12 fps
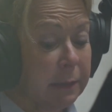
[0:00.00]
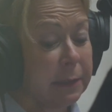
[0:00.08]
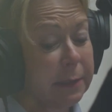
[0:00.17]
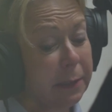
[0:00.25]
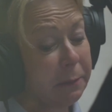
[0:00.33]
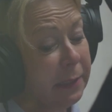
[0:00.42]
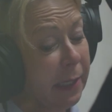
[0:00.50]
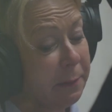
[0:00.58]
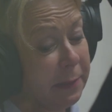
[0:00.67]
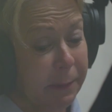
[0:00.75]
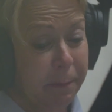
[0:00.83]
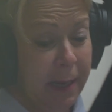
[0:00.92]

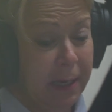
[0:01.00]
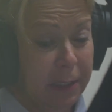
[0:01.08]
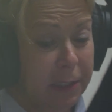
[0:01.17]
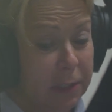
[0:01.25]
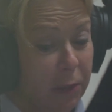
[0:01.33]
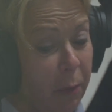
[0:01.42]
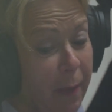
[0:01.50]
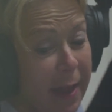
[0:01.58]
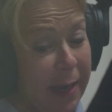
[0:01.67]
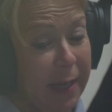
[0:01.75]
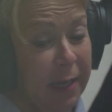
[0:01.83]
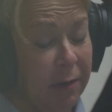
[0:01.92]
Sometimes the pain is so
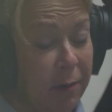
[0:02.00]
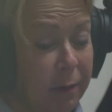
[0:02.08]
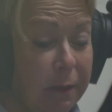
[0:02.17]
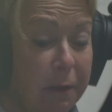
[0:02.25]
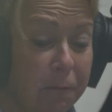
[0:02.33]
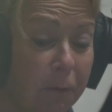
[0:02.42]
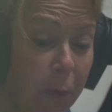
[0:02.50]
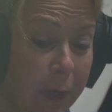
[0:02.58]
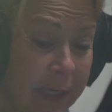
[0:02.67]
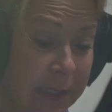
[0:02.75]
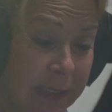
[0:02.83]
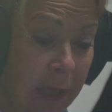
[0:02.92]
bad I can hardly
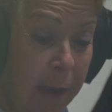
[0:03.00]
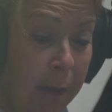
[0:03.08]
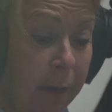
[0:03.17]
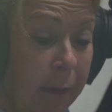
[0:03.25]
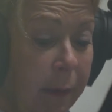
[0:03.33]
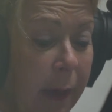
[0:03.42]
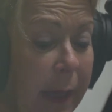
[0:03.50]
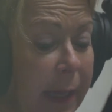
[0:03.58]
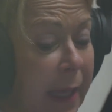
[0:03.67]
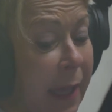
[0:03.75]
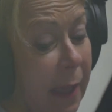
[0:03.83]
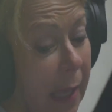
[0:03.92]
focus. I
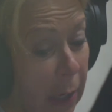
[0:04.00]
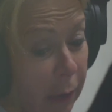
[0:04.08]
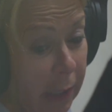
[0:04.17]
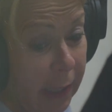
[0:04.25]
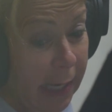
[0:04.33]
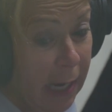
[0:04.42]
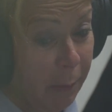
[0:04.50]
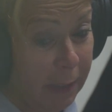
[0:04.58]
can't calculate how